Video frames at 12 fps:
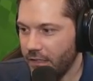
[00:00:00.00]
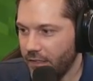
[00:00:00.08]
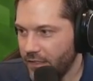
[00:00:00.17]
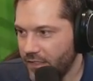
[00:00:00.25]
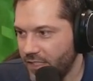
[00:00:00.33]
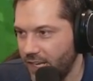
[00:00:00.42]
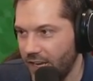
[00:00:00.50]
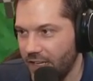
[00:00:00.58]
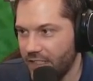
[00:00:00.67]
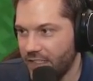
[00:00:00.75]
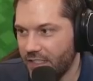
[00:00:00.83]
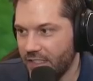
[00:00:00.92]
It's like stay, trying to
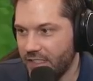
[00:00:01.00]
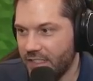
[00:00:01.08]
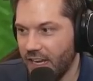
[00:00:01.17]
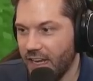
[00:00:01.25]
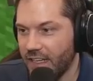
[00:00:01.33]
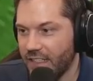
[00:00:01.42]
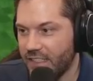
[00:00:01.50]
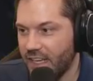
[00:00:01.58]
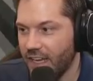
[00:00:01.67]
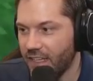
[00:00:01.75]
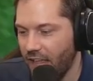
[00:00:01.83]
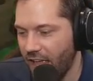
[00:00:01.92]
play dodgeball. Stay,
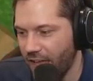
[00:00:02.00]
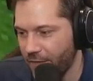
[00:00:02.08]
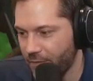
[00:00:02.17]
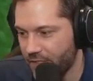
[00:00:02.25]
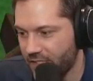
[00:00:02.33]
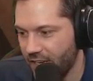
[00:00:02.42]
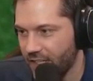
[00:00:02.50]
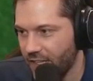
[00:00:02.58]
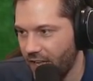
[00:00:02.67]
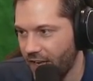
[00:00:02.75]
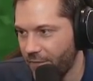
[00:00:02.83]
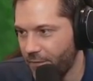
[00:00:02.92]
stay alive. Stay
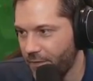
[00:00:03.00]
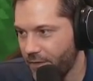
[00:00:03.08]
alive.